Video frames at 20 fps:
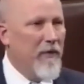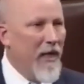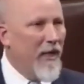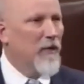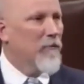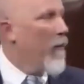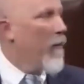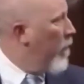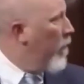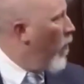But
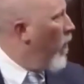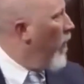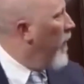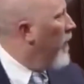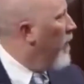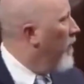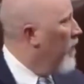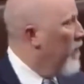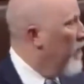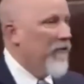that's my
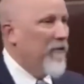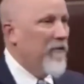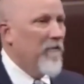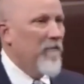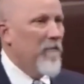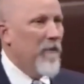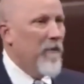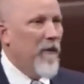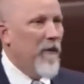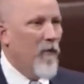point.
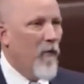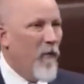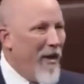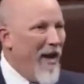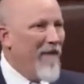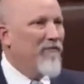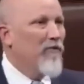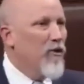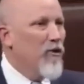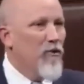
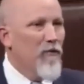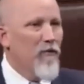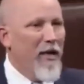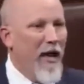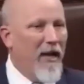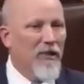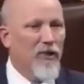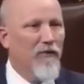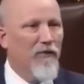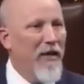We have to do
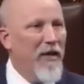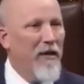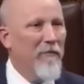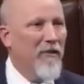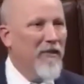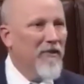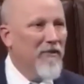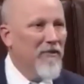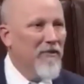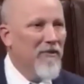that as
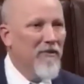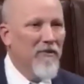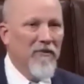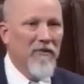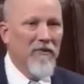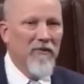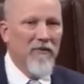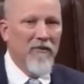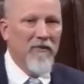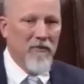families.
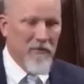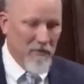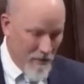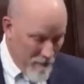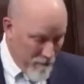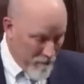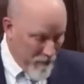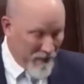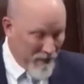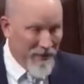
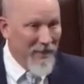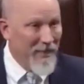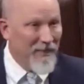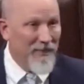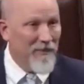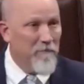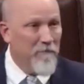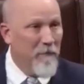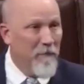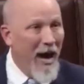But
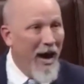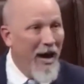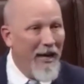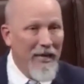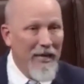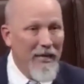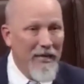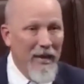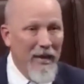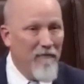this
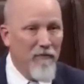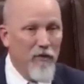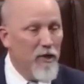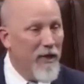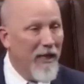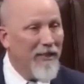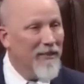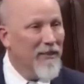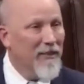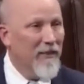body never
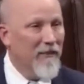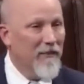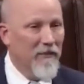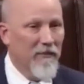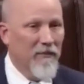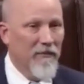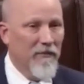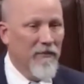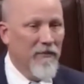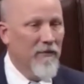does
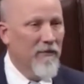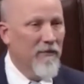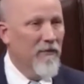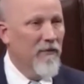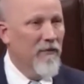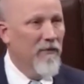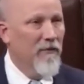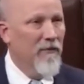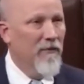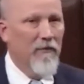it.
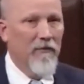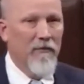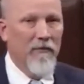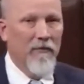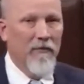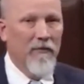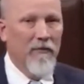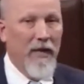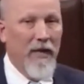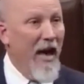
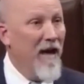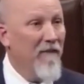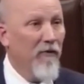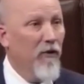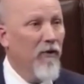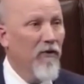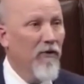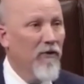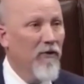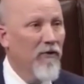
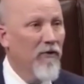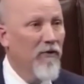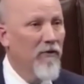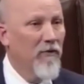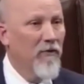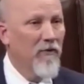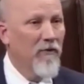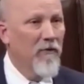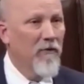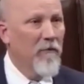Ever.
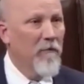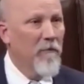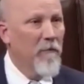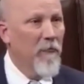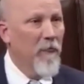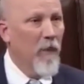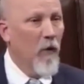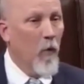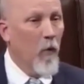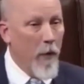
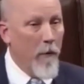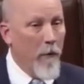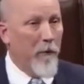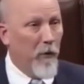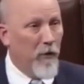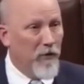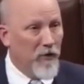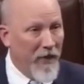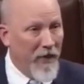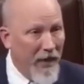We
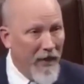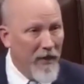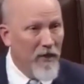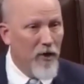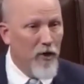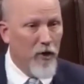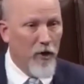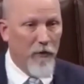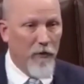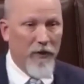
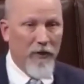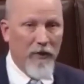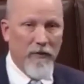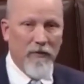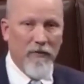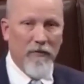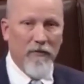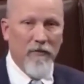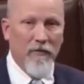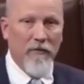pretend to do
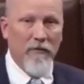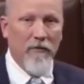it.